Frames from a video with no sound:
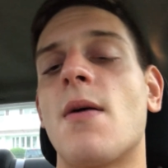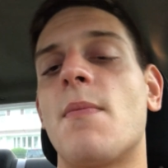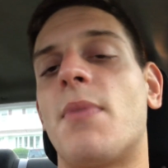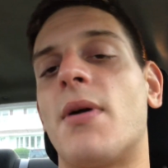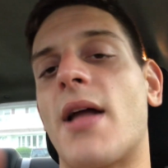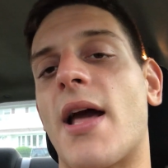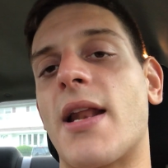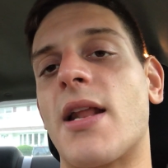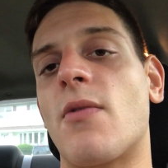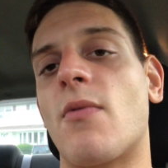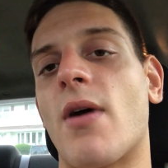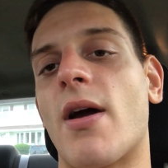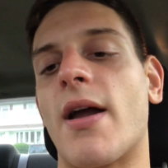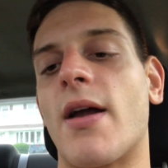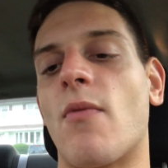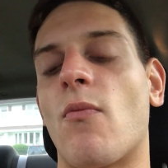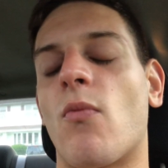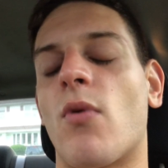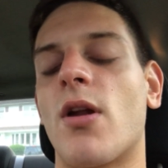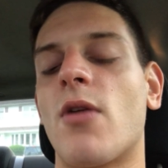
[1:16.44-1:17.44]
But
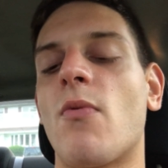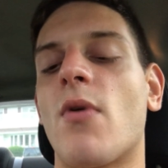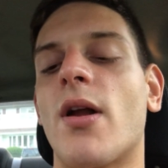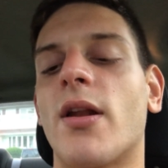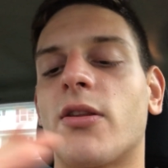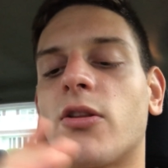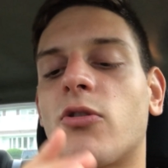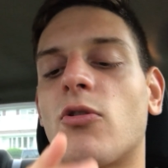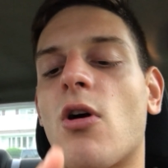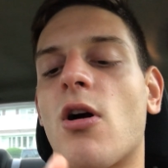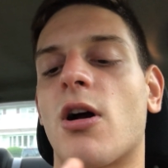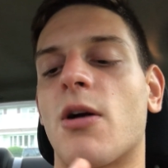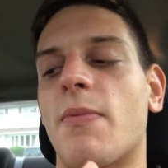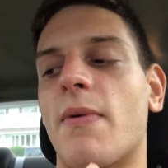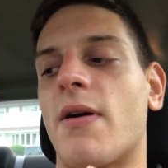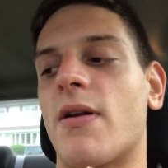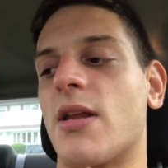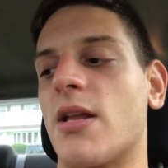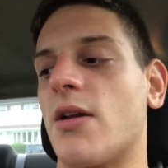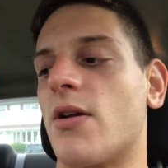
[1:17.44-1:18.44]
anyway, what I wanted to talk
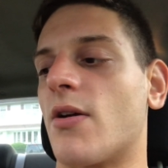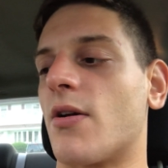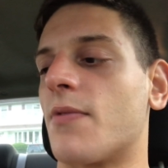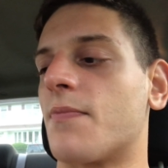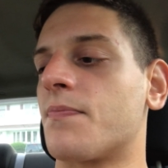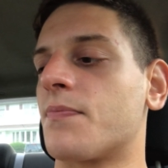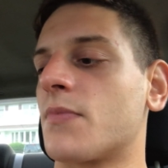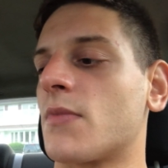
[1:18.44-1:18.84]
about here,